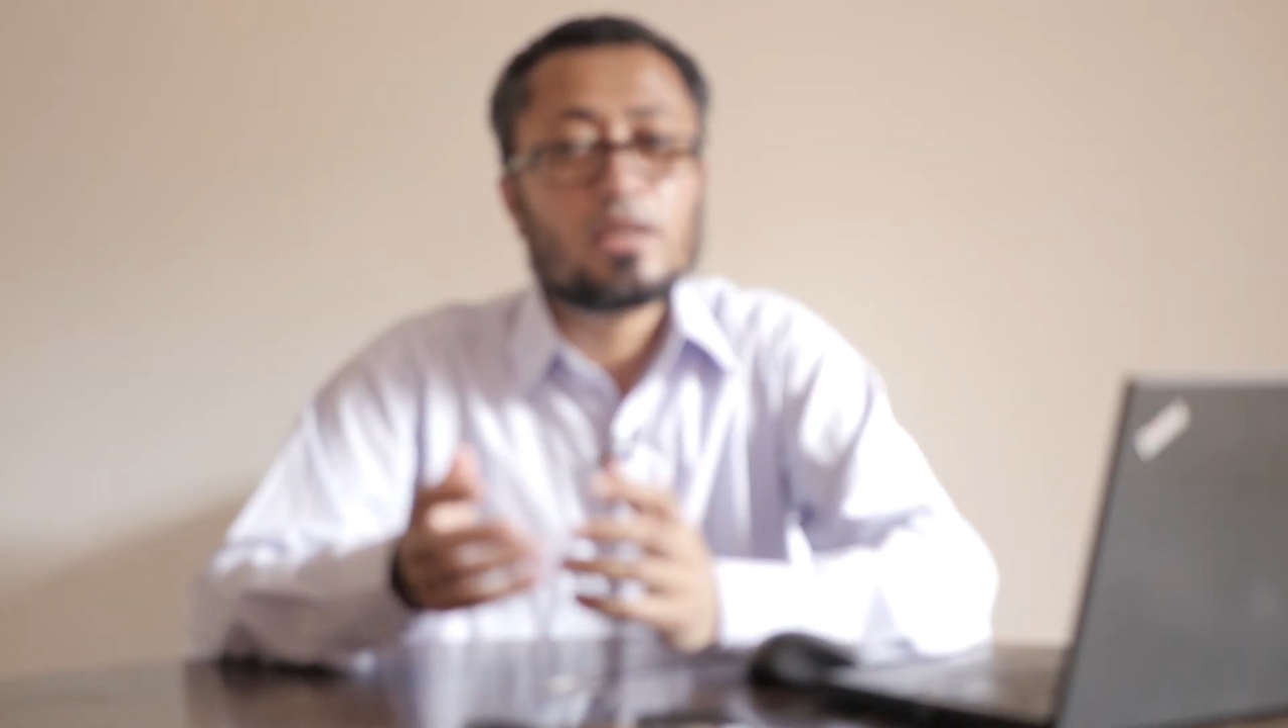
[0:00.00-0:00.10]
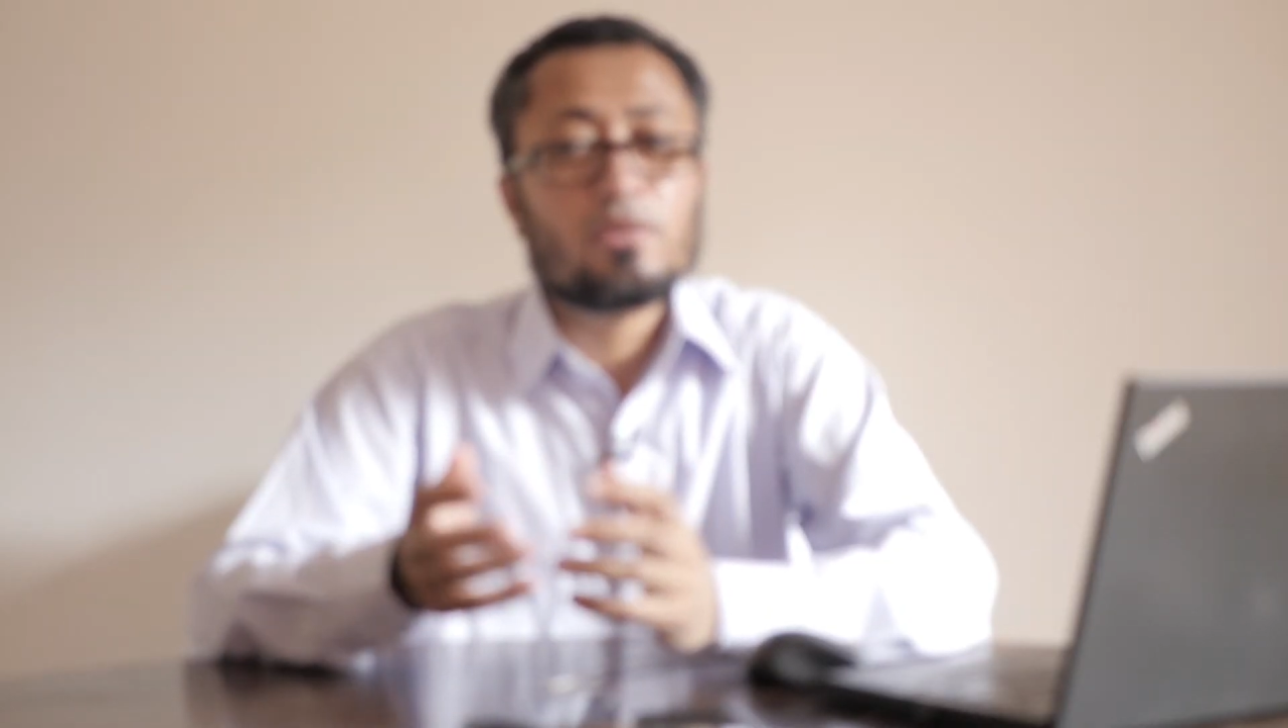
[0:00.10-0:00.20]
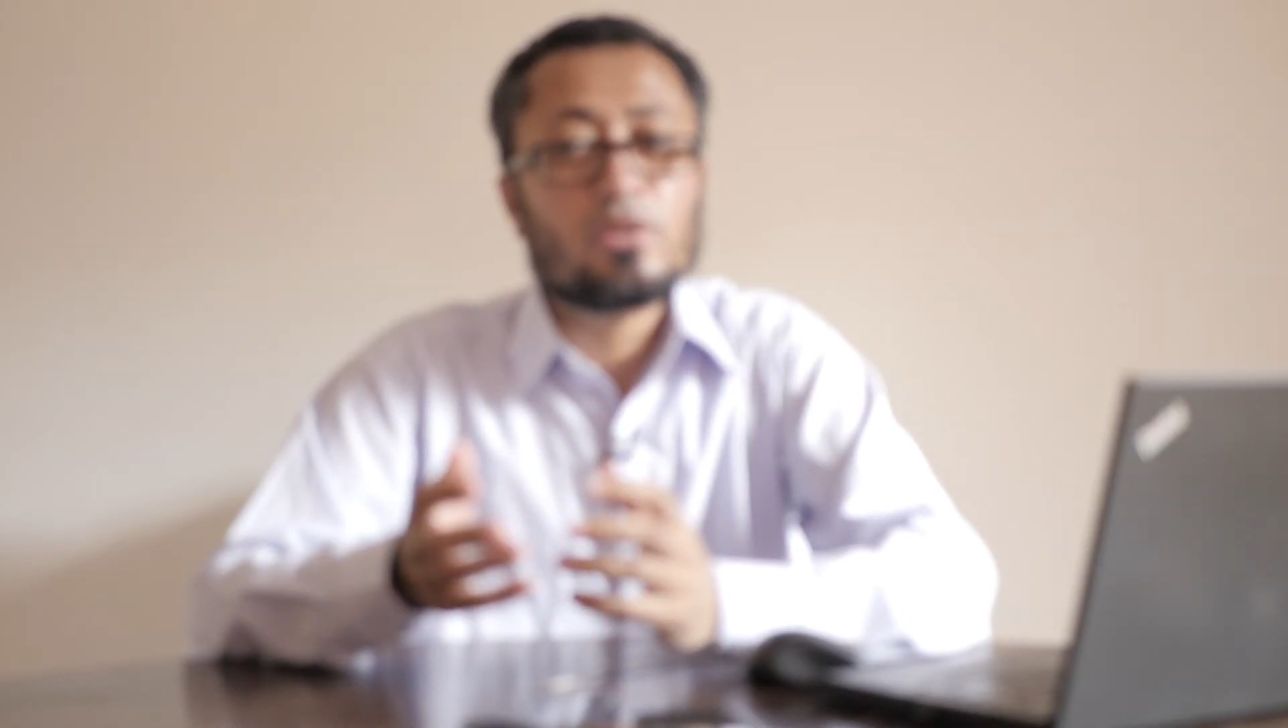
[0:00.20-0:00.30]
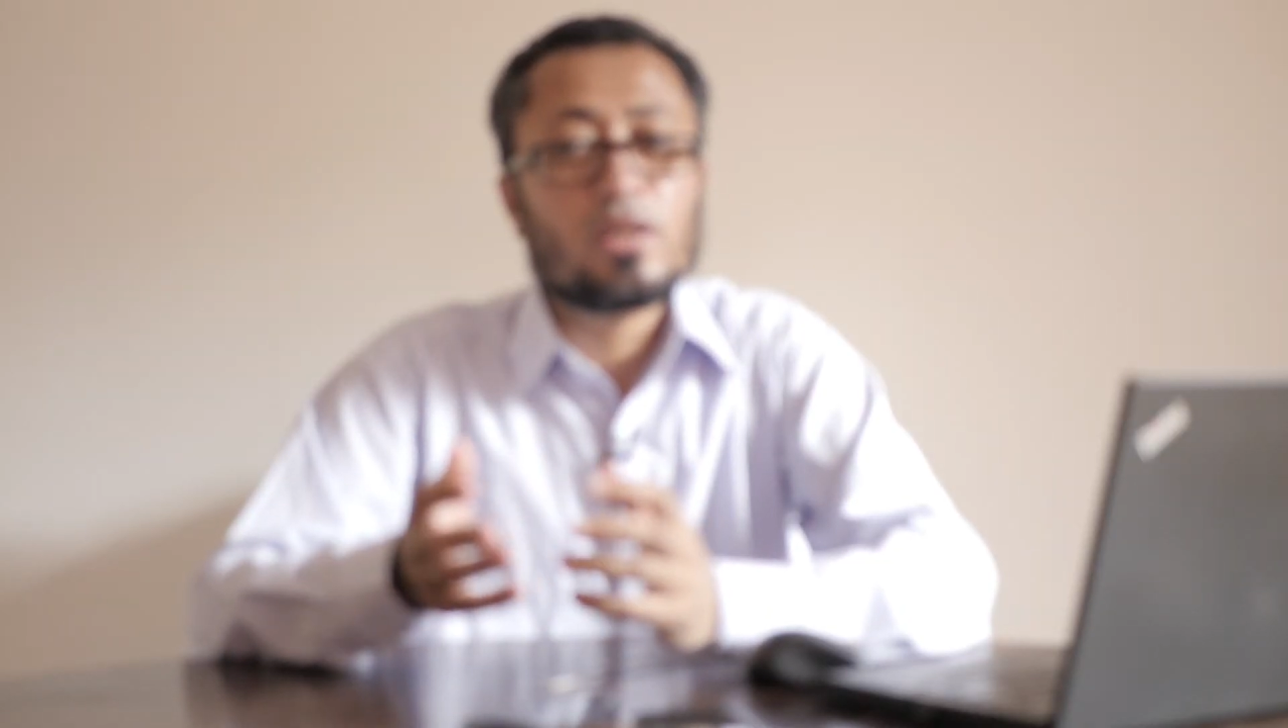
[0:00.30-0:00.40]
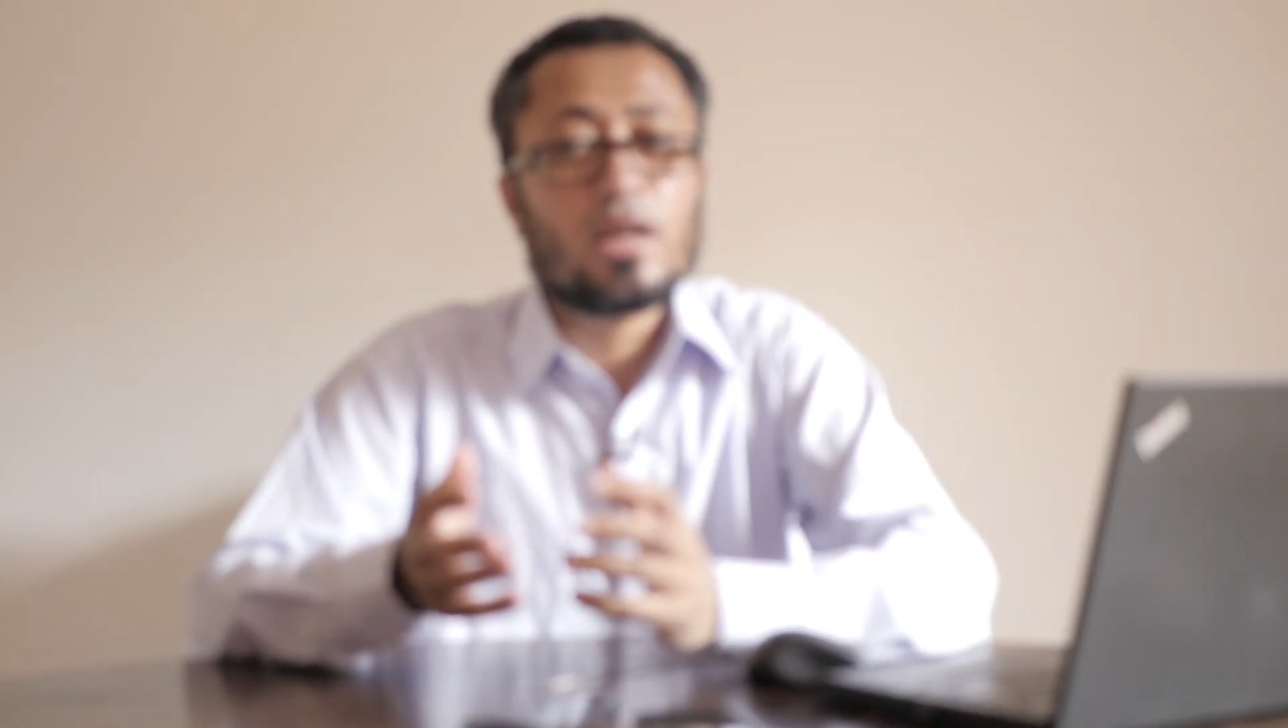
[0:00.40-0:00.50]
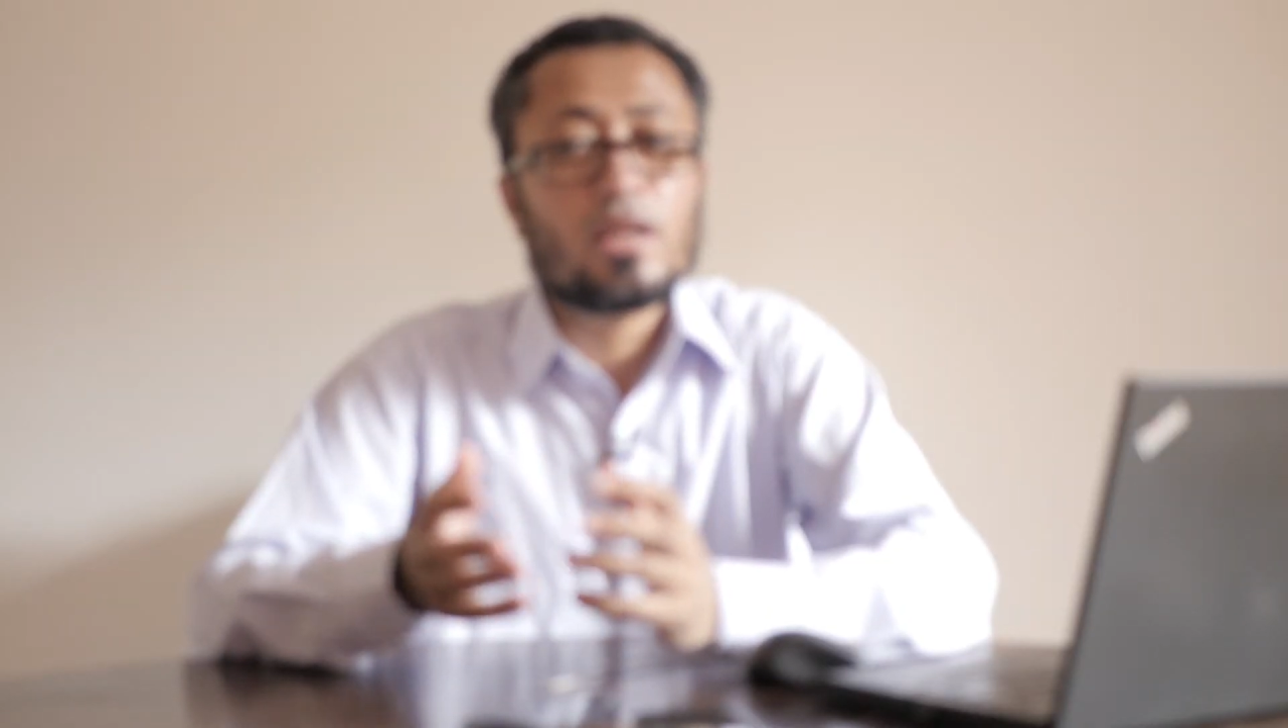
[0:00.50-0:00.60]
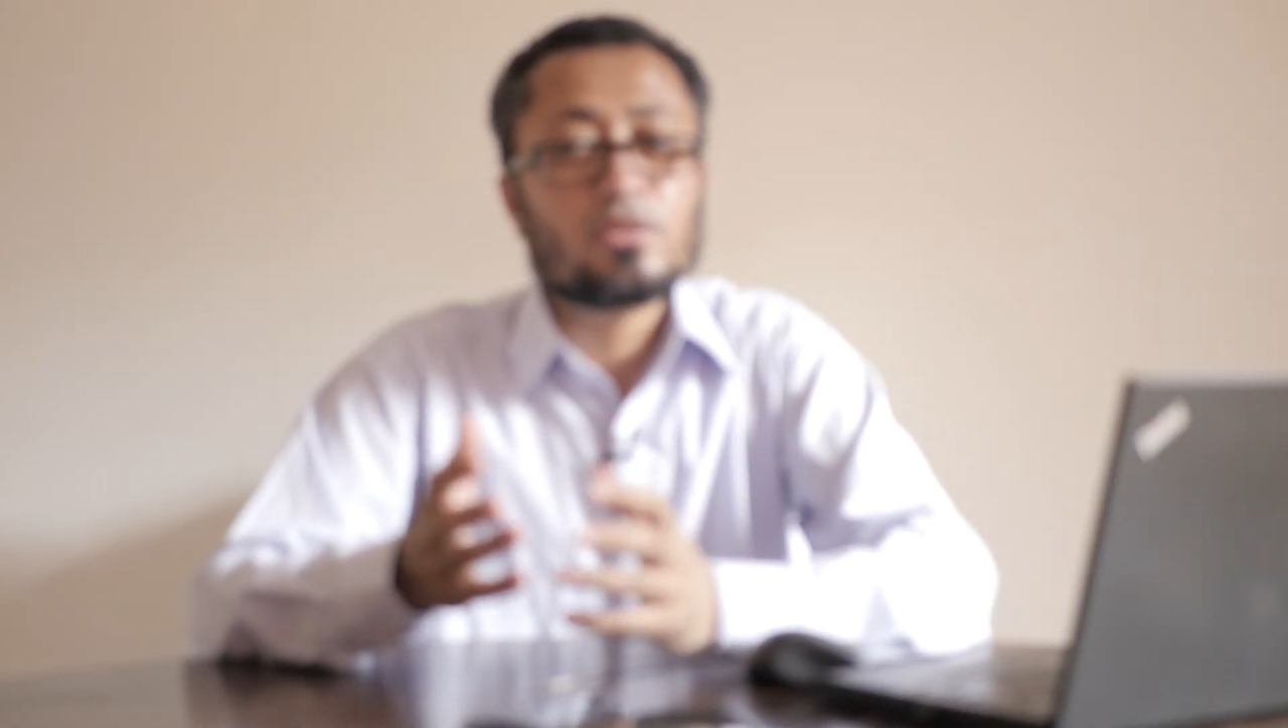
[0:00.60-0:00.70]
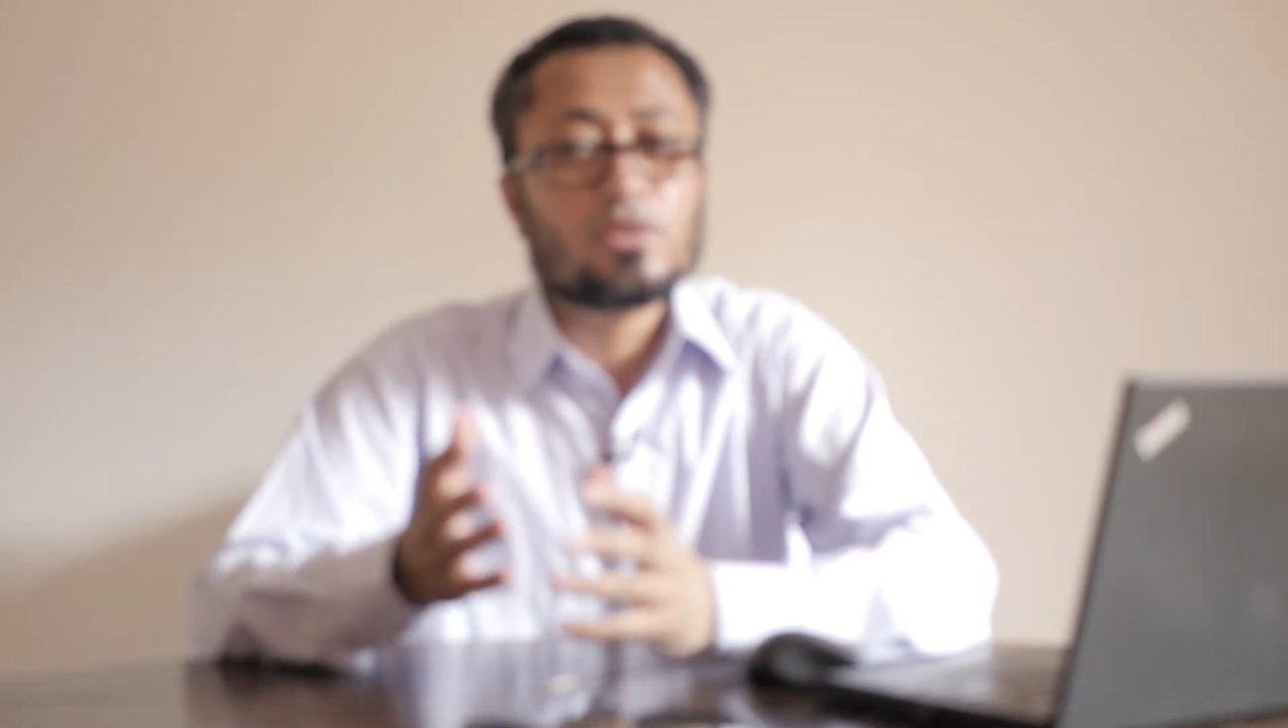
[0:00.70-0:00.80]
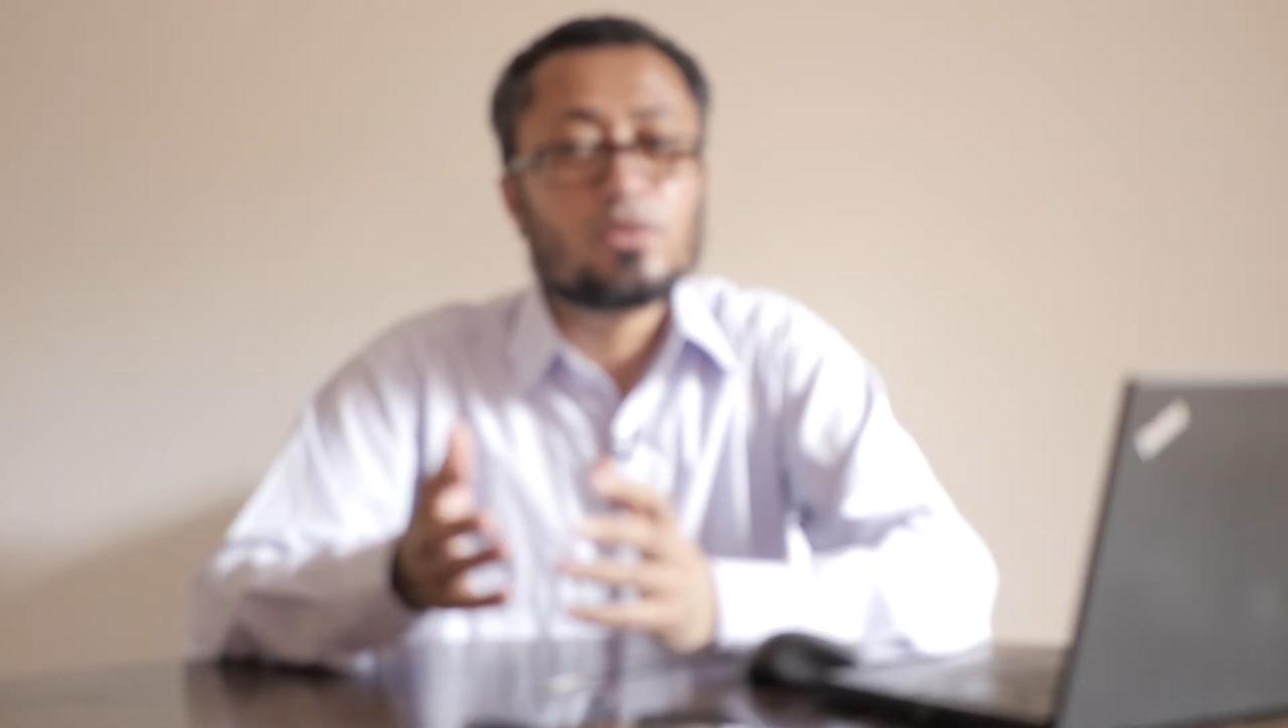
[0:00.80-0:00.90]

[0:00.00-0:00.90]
they will ask